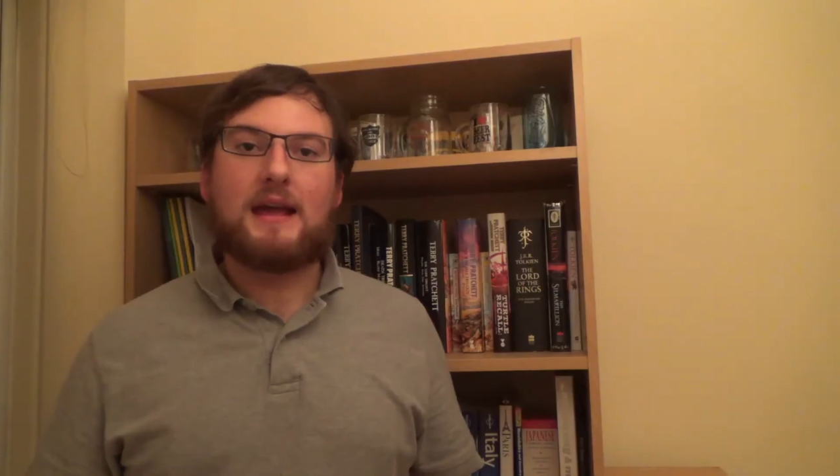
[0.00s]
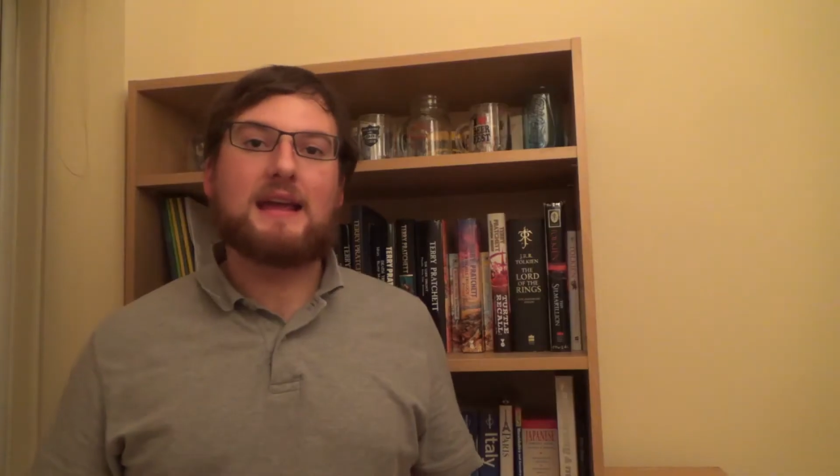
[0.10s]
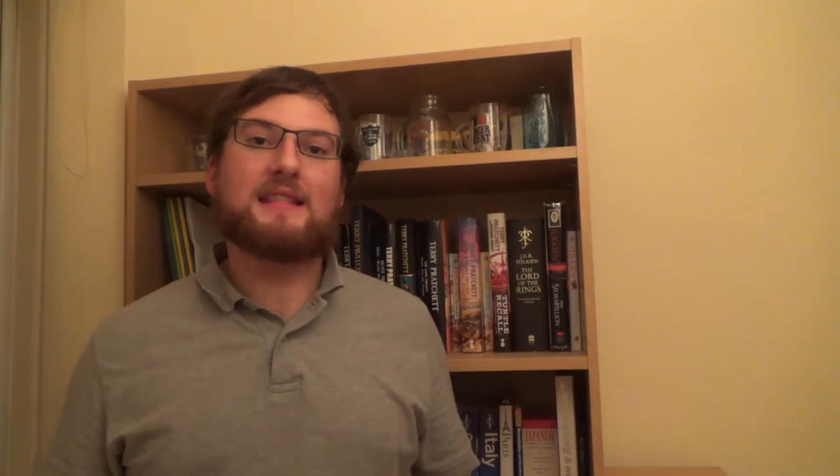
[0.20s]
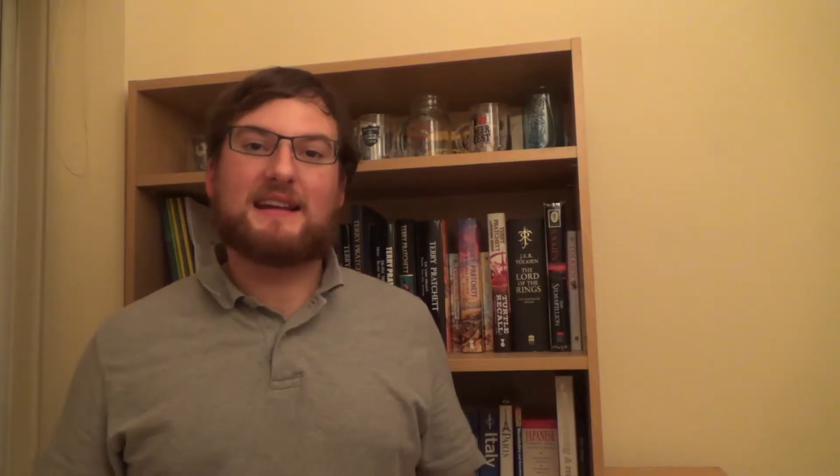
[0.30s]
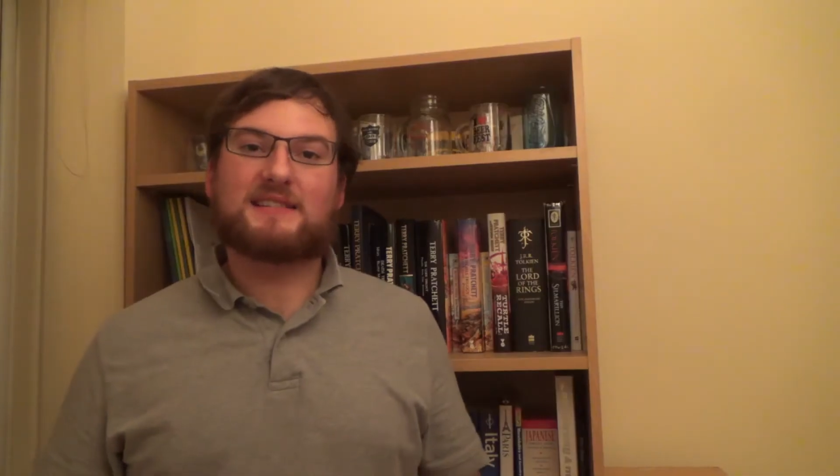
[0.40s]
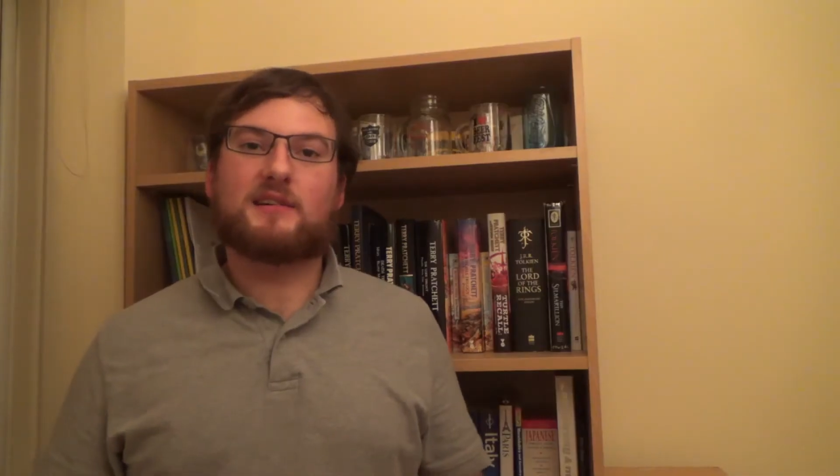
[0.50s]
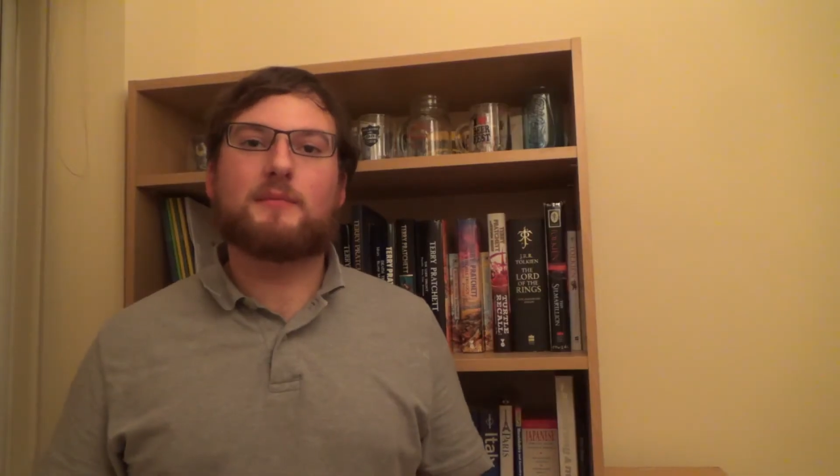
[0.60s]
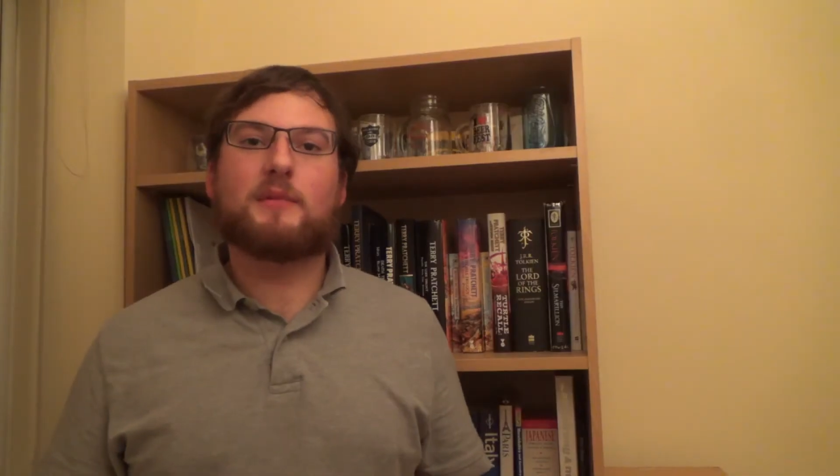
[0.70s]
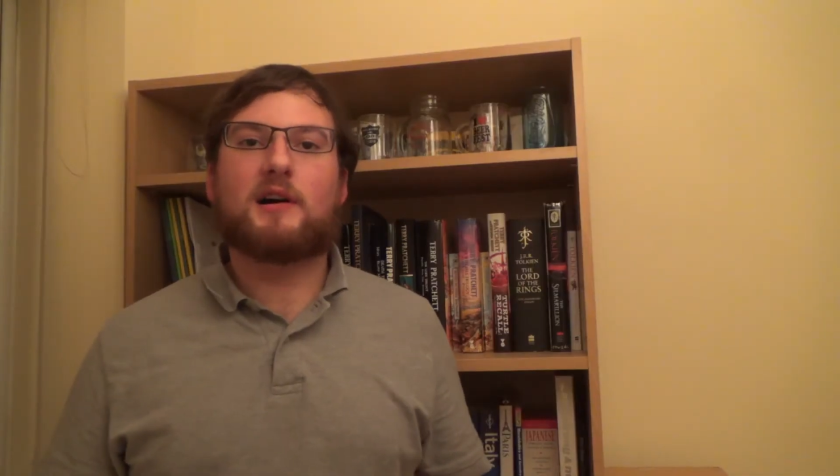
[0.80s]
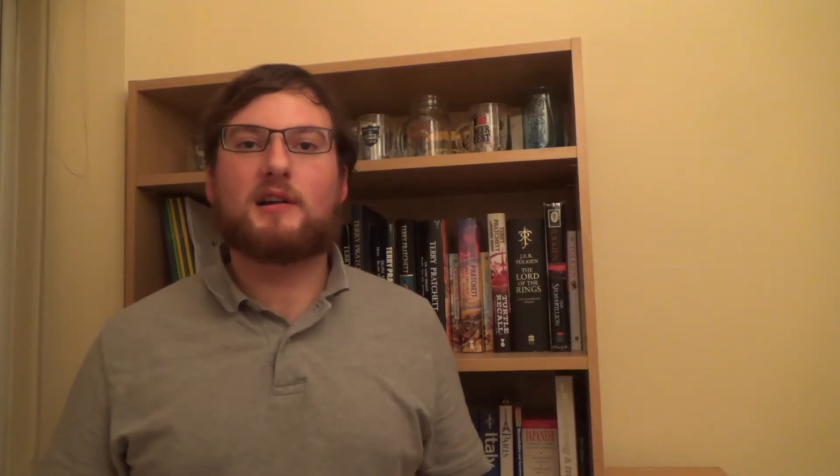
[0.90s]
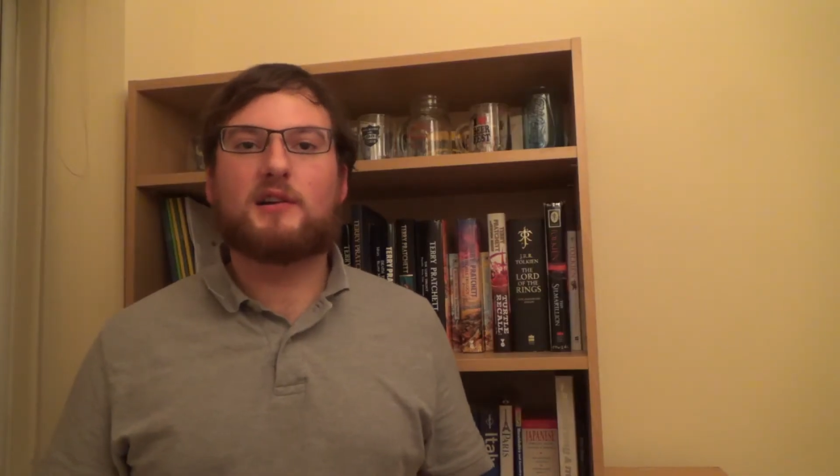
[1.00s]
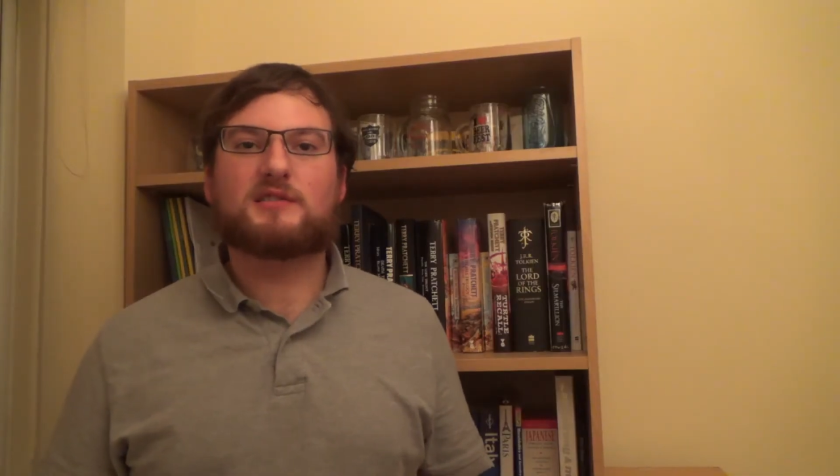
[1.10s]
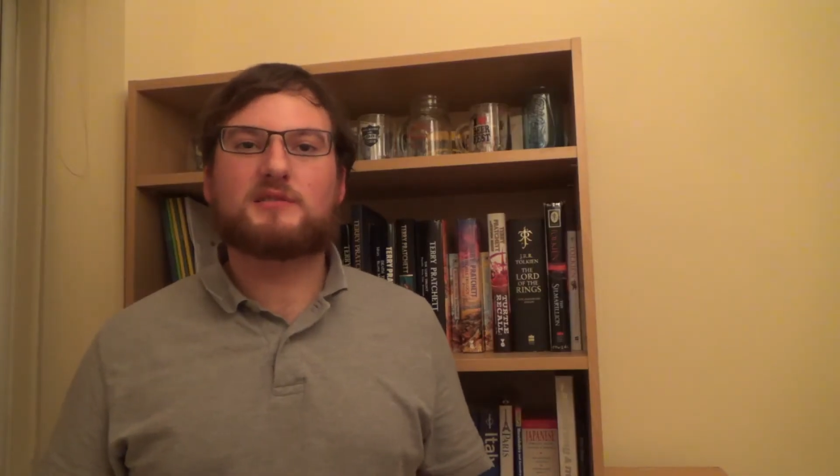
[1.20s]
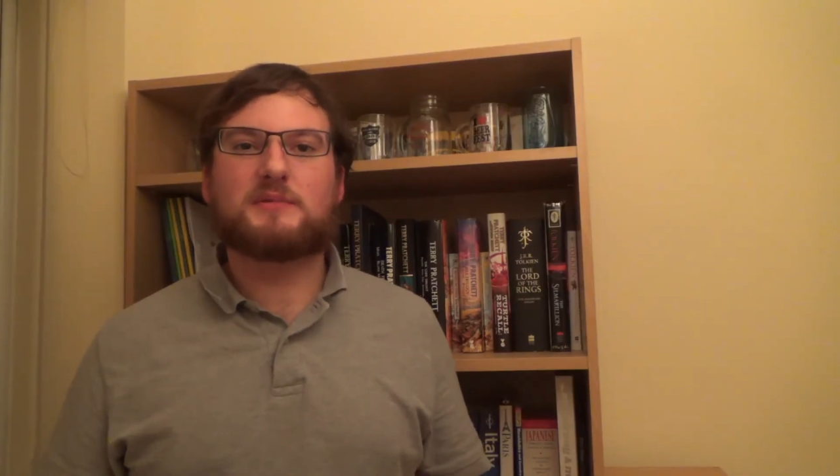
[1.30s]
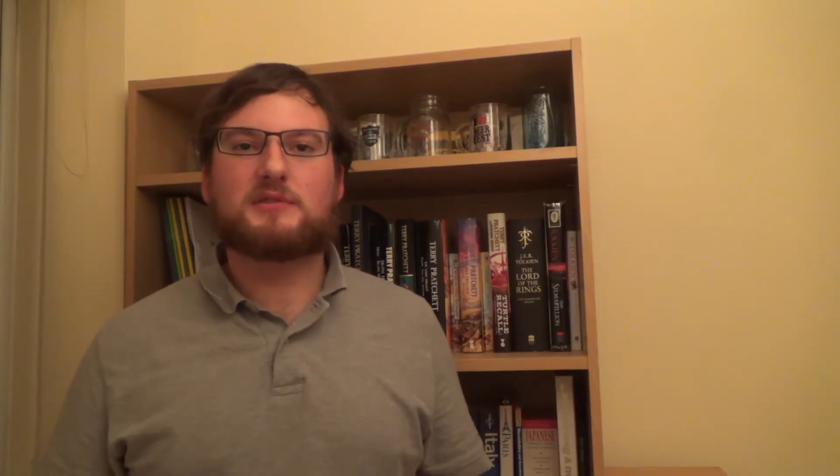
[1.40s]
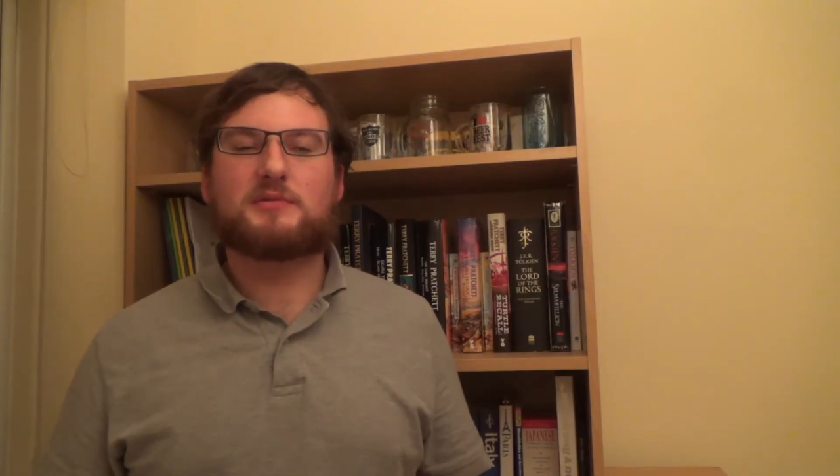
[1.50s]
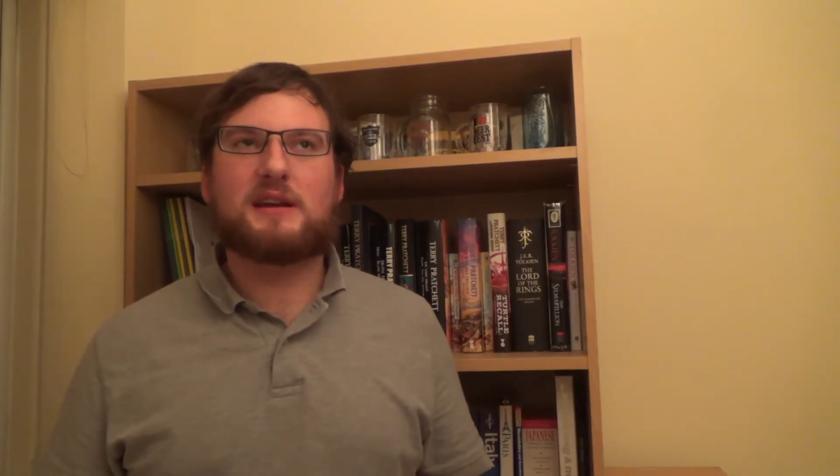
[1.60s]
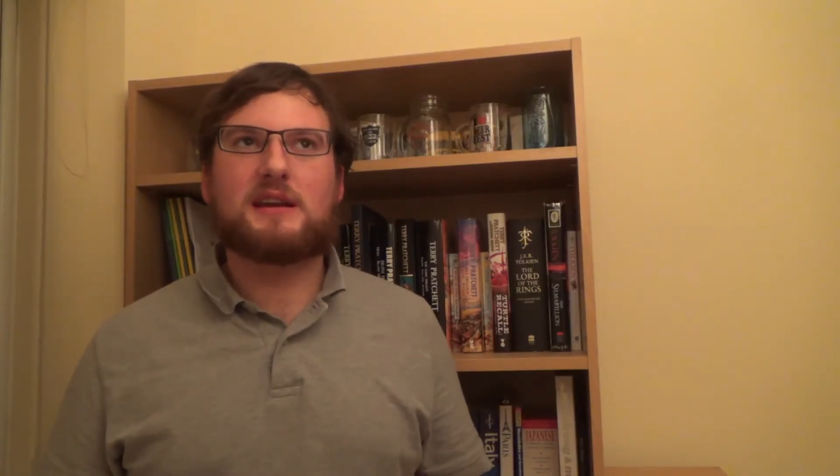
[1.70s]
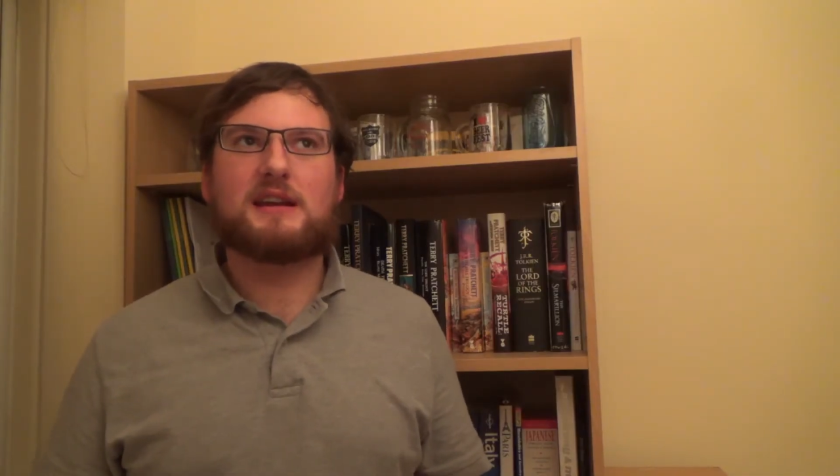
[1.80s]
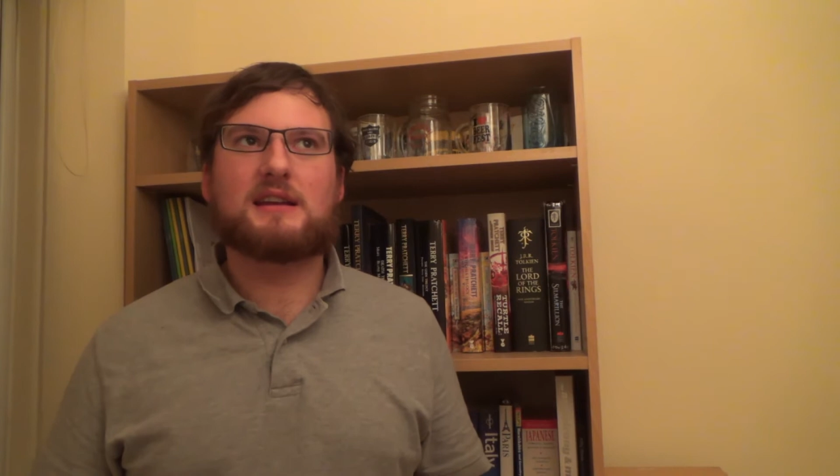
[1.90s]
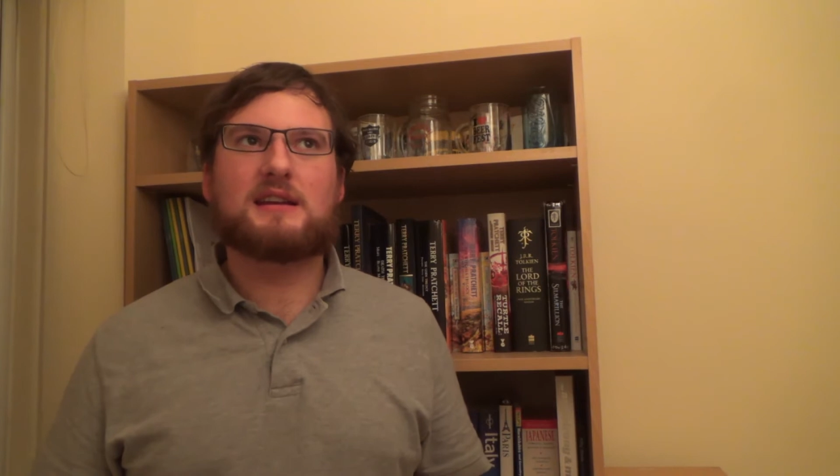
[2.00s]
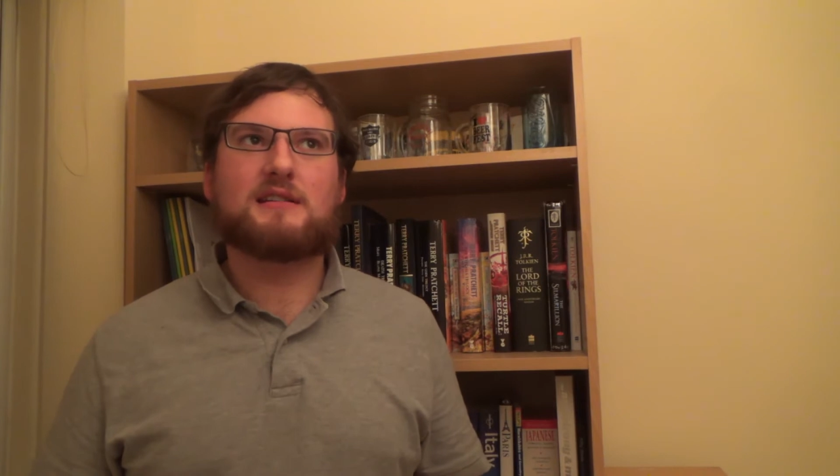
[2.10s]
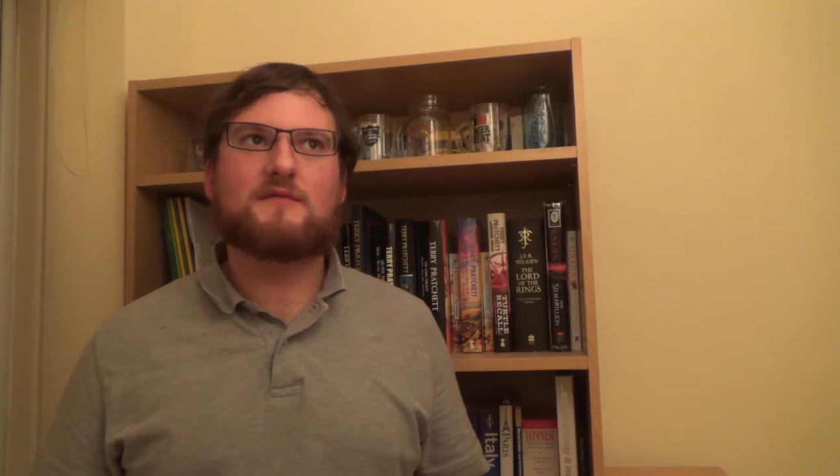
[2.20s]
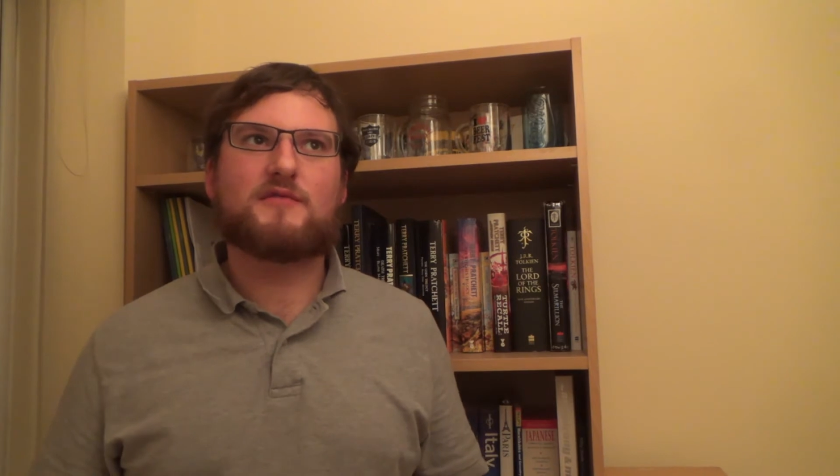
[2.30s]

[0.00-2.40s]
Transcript: In that time I lost between